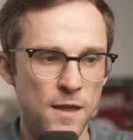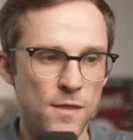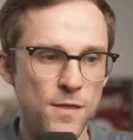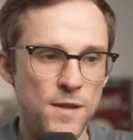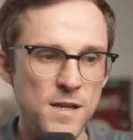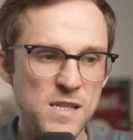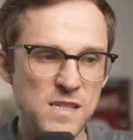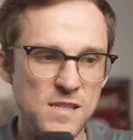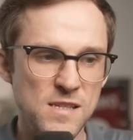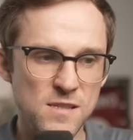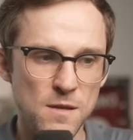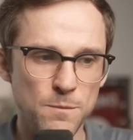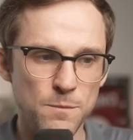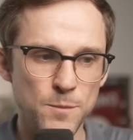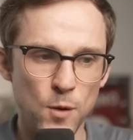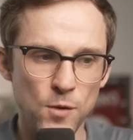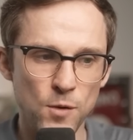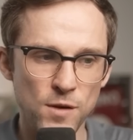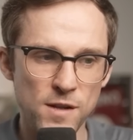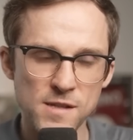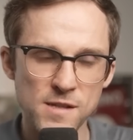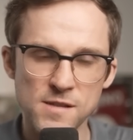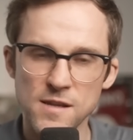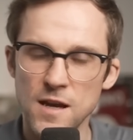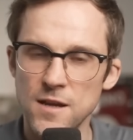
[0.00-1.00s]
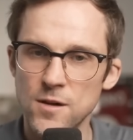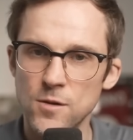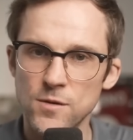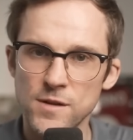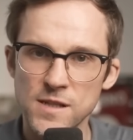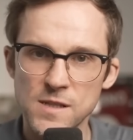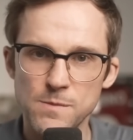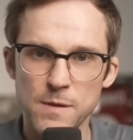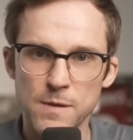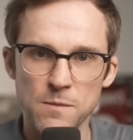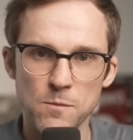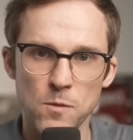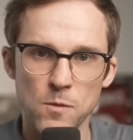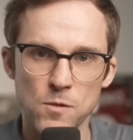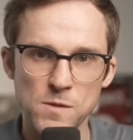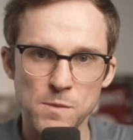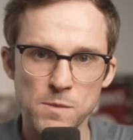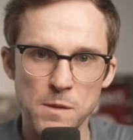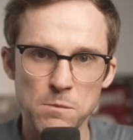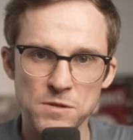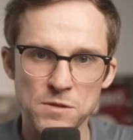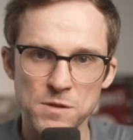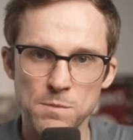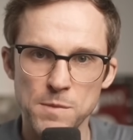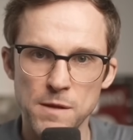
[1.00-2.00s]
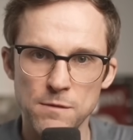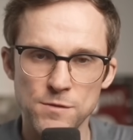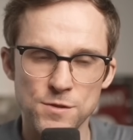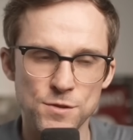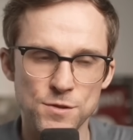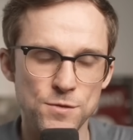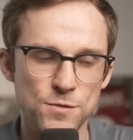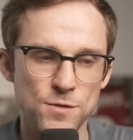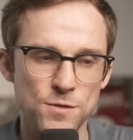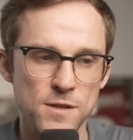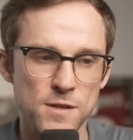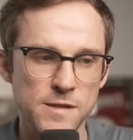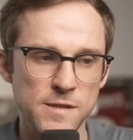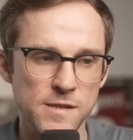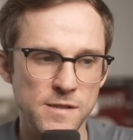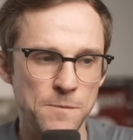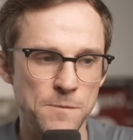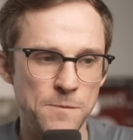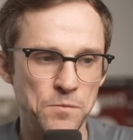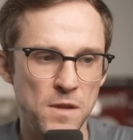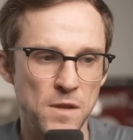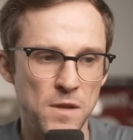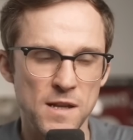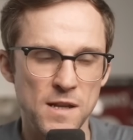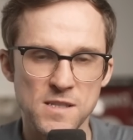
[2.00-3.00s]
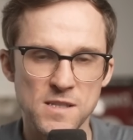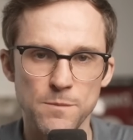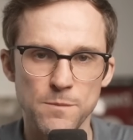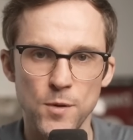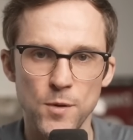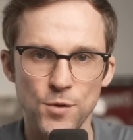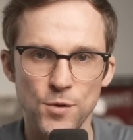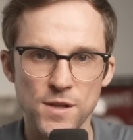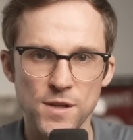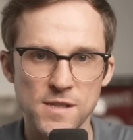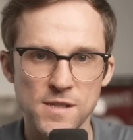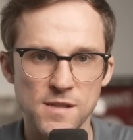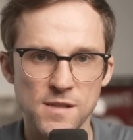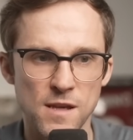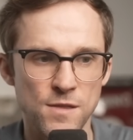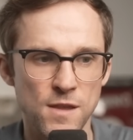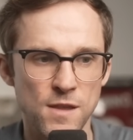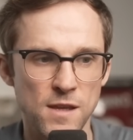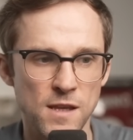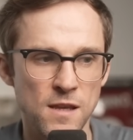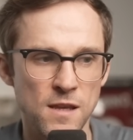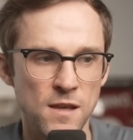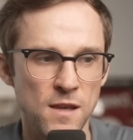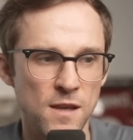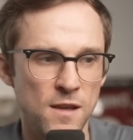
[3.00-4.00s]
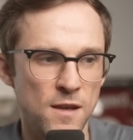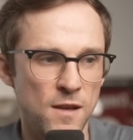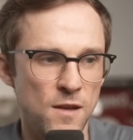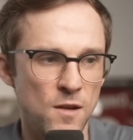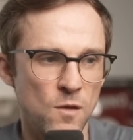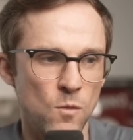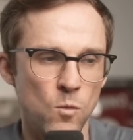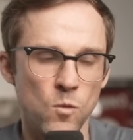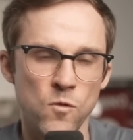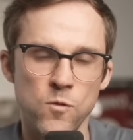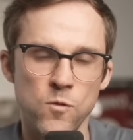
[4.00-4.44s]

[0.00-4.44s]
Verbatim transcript: This is a bonus. I don't expect most people to be able to do this. It's a bonus. I think if